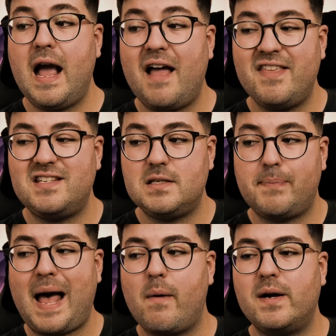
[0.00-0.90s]
and this is
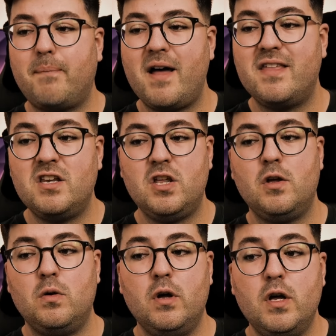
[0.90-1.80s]
powered by the
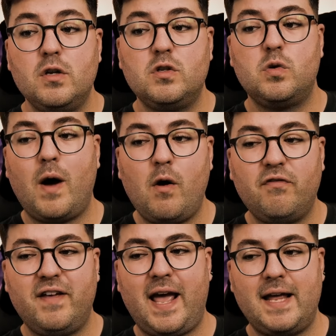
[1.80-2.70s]
new
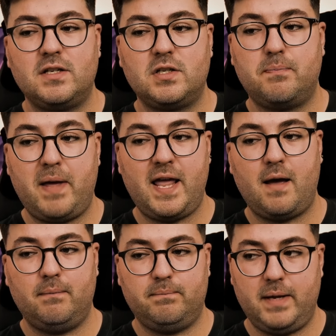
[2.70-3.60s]

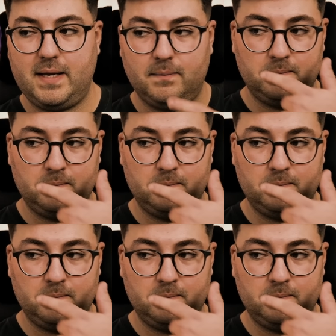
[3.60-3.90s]
12VHPWR.